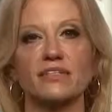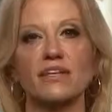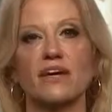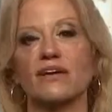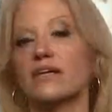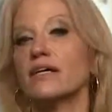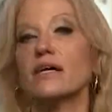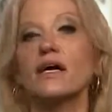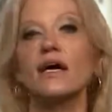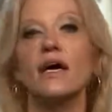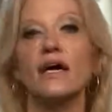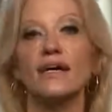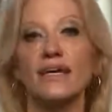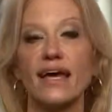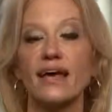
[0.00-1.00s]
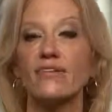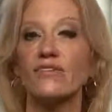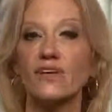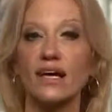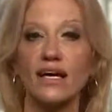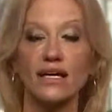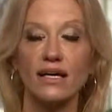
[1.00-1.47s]
secretary,
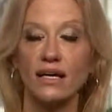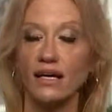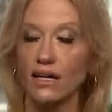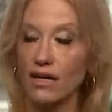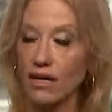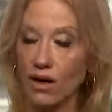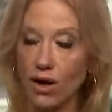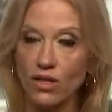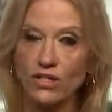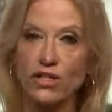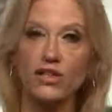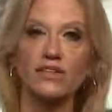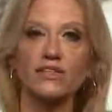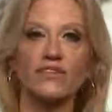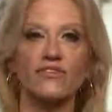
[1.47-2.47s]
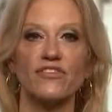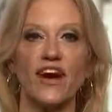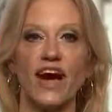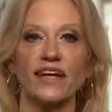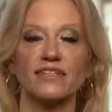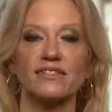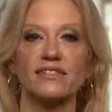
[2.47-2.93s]
gave alternative
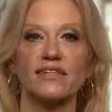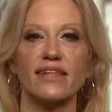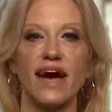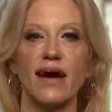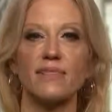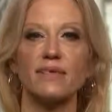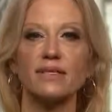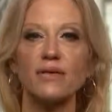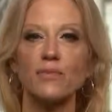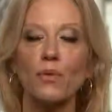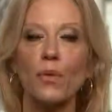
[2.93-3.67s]
facts to that.